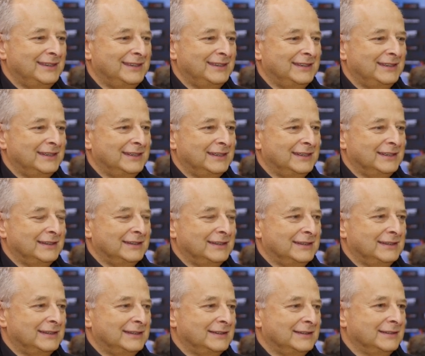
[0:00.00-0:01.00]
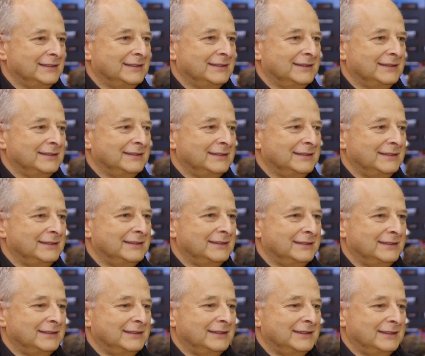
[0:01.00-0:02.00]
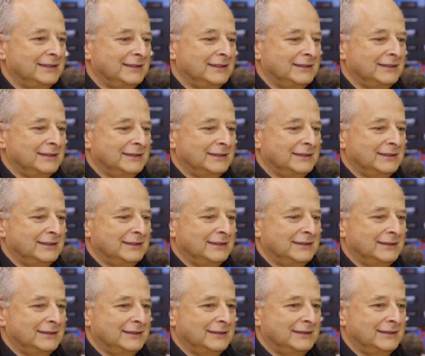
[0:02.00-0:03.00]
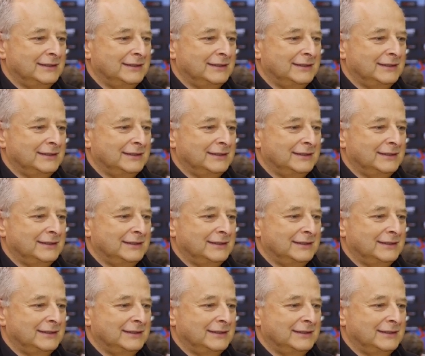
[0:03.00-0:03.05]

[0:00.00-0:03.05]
No words are spoken by the person on screen.